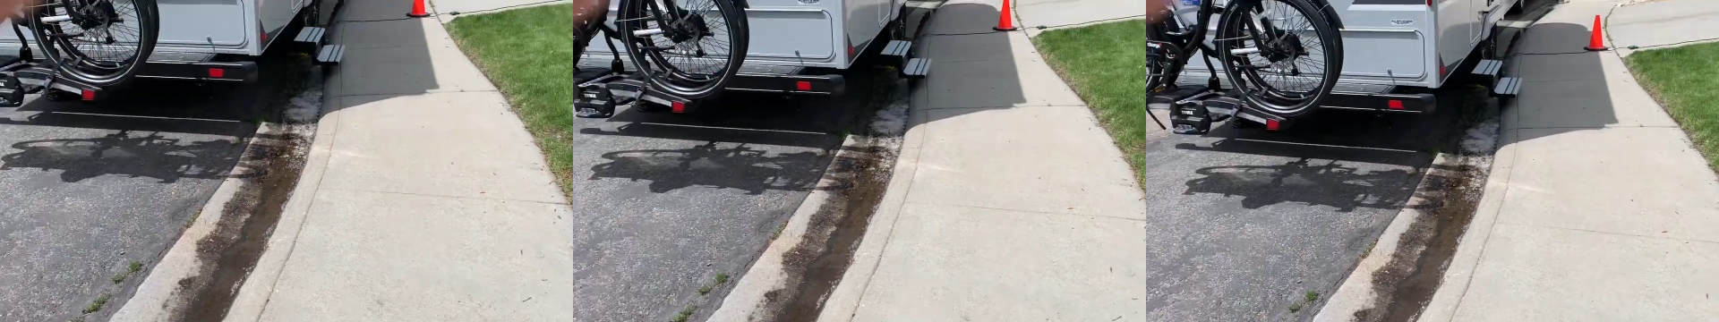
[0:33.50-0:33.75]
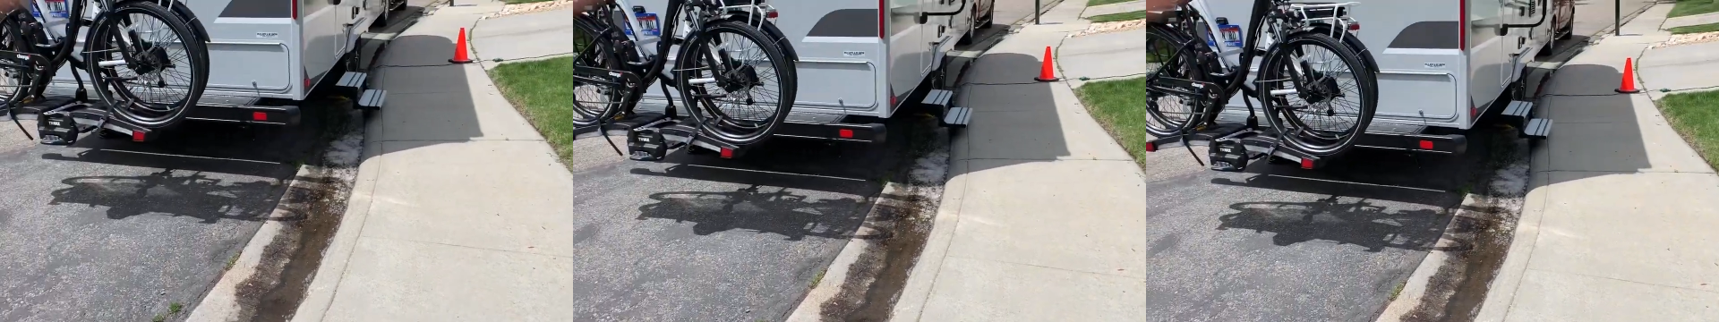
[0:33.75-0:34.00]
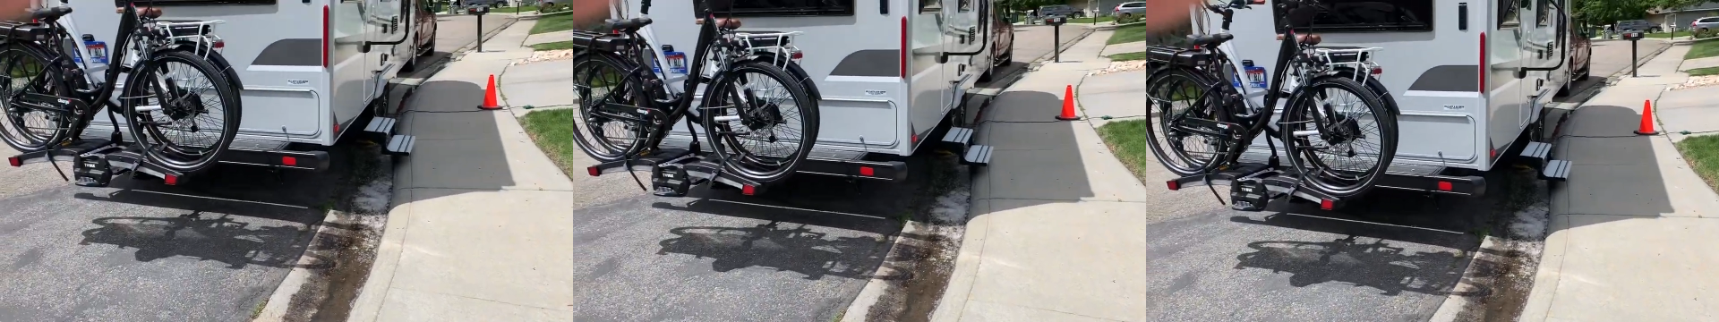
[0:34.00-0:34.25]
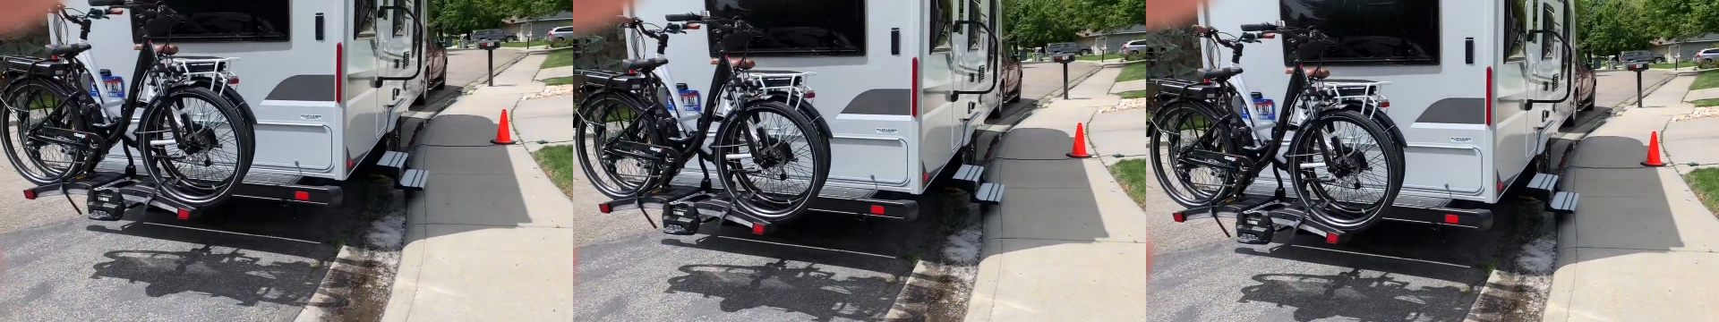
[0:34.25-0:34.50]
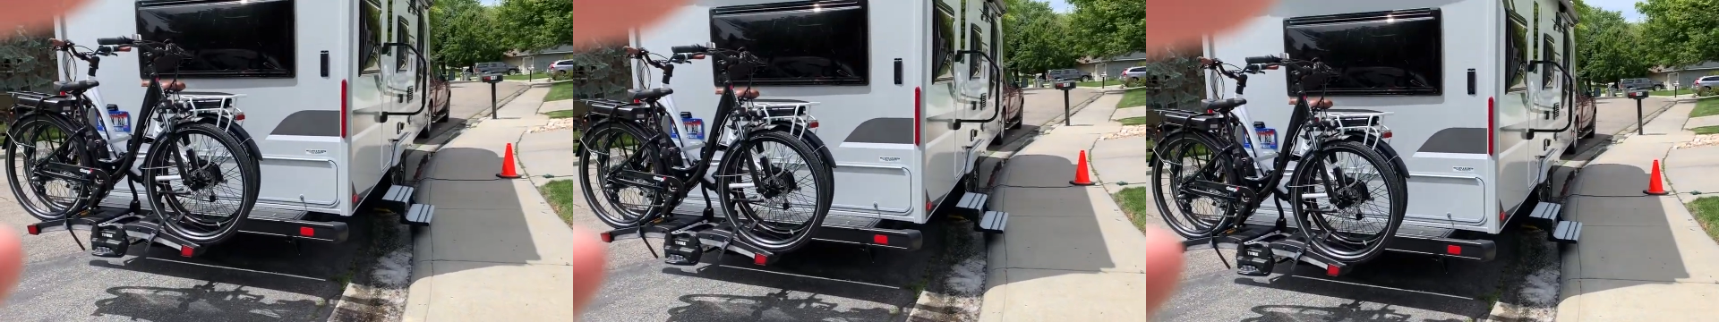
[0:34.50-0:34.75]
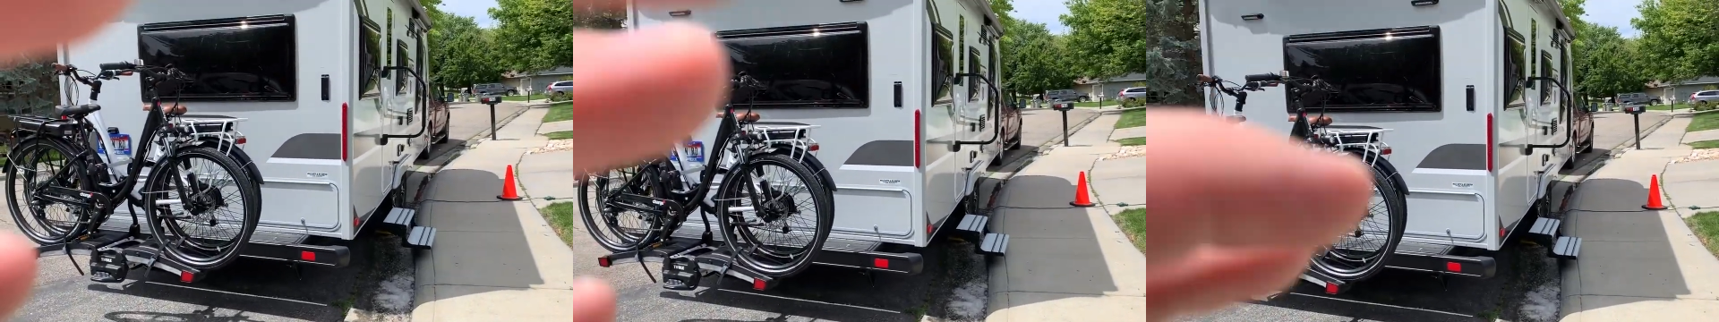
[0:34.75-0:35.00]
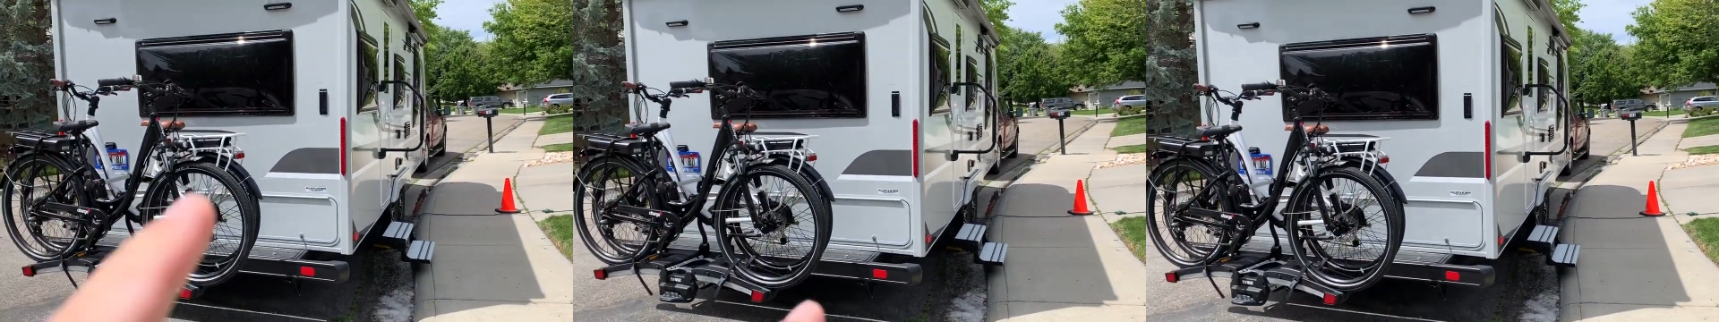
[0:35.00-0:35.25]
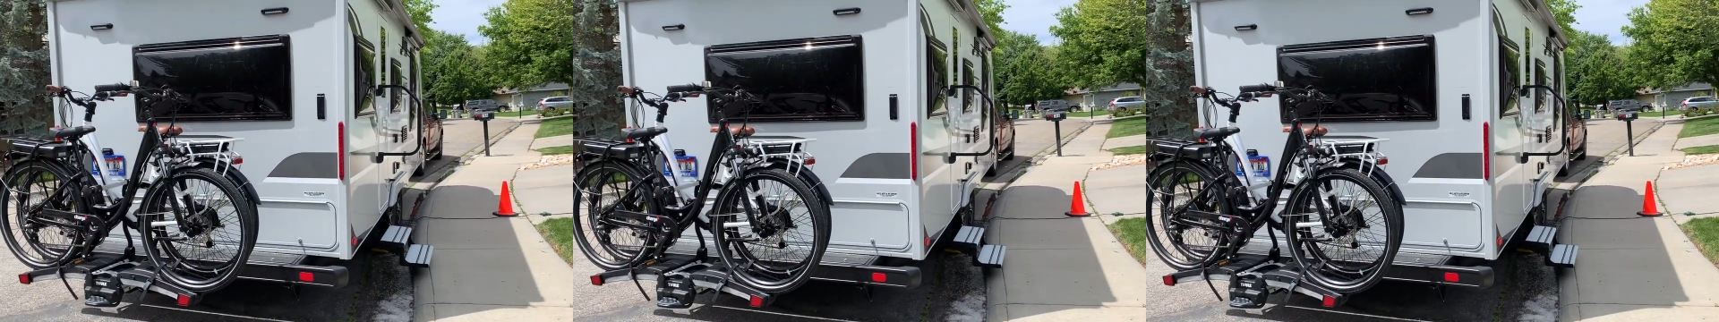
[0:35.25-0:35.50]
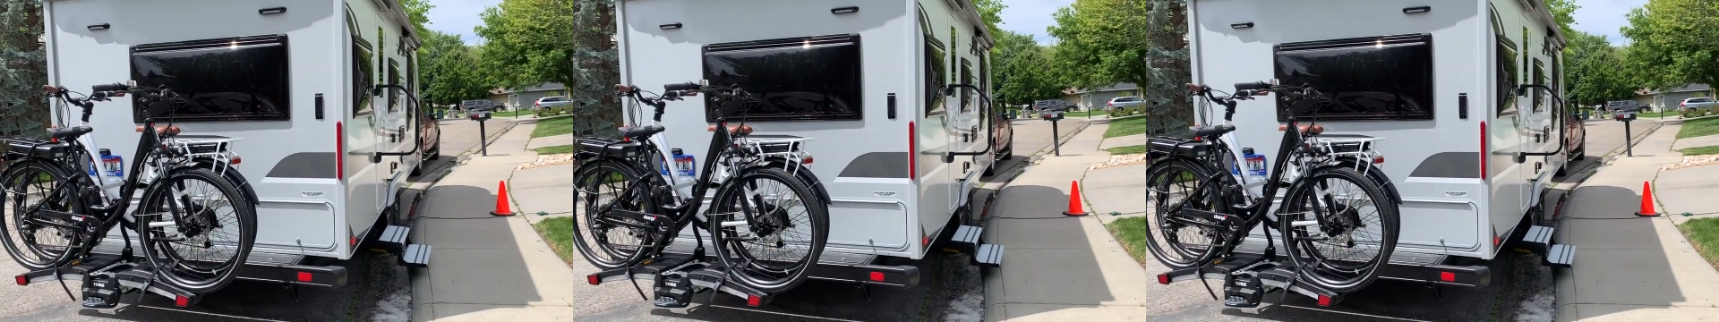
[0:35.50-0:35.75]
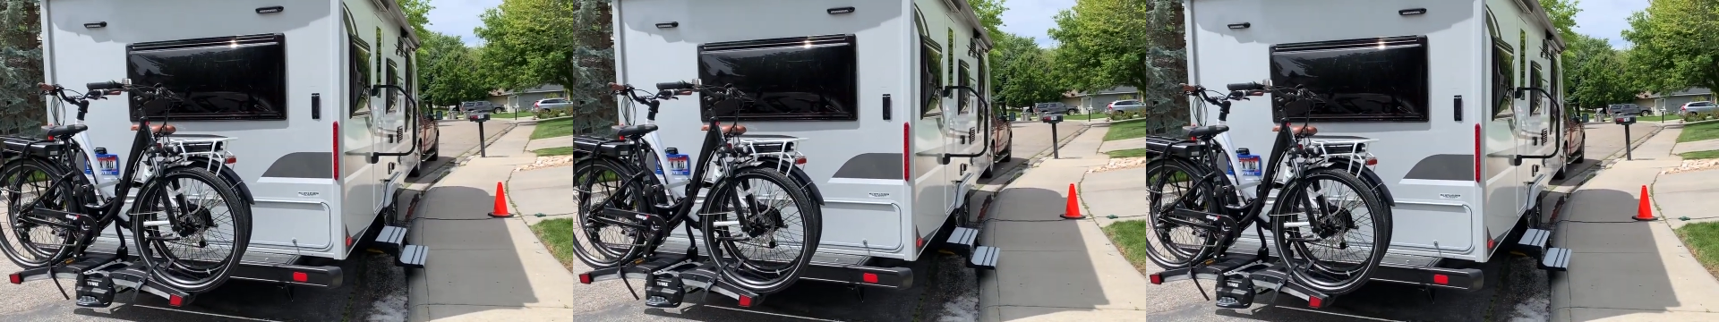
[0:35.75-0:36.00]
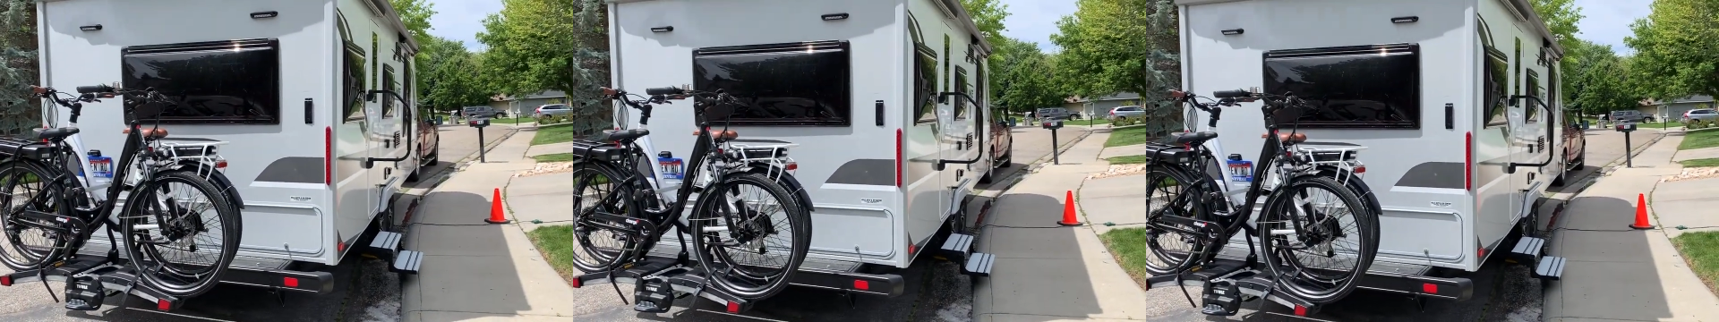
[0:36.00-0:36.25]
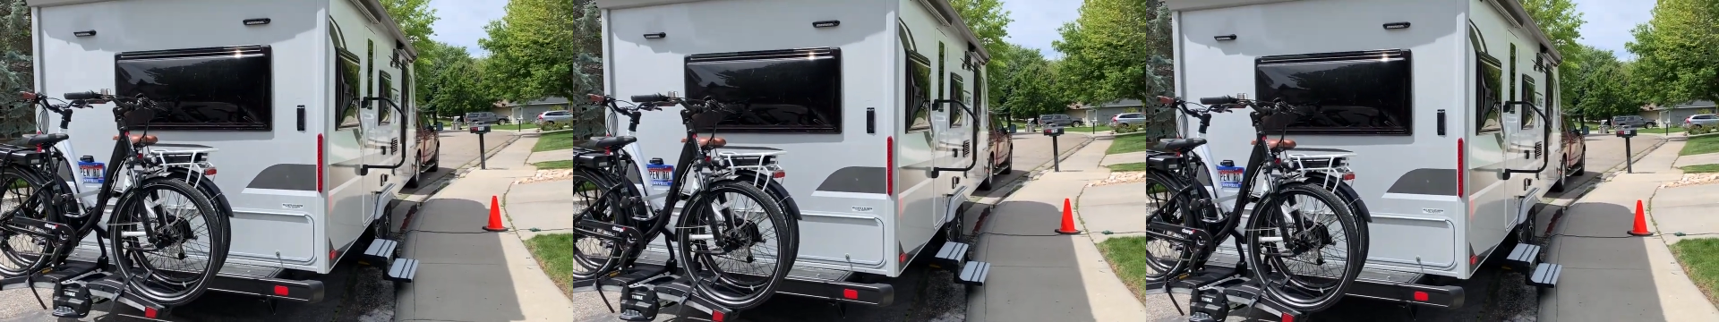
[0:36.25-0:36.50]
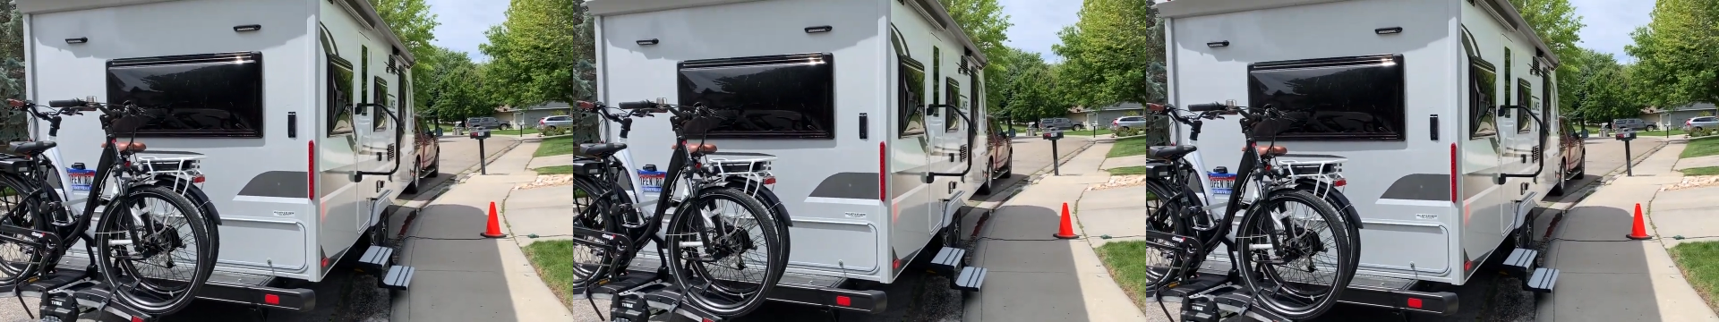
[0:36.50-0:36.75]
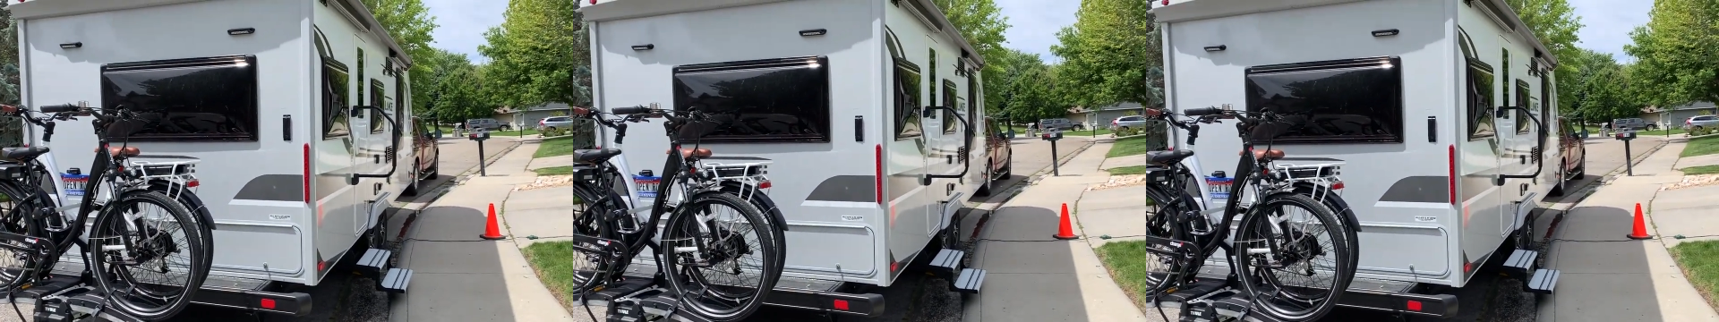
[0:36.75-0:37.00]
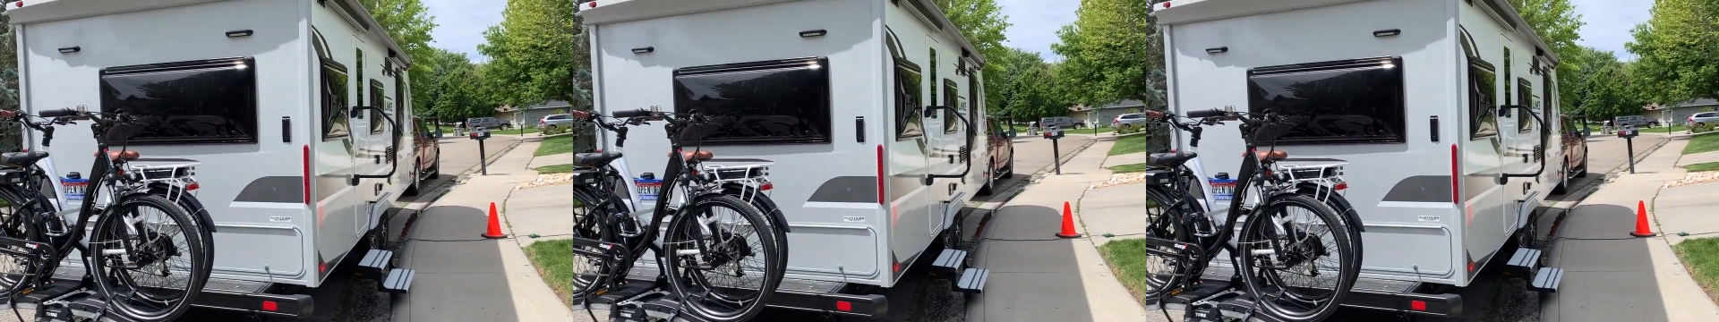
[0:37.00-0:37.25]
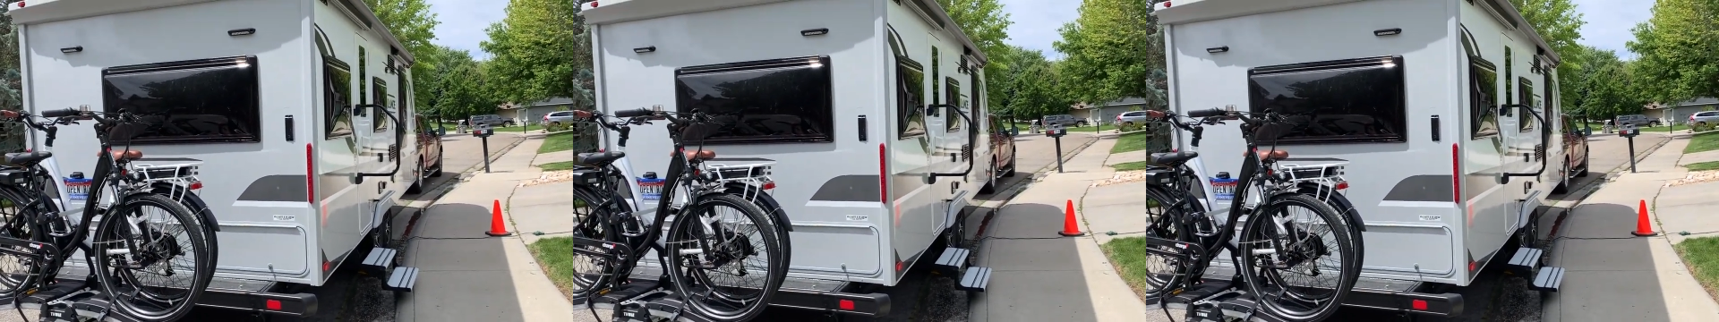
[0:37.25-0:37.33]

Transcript: Nobody's mouth can be seen.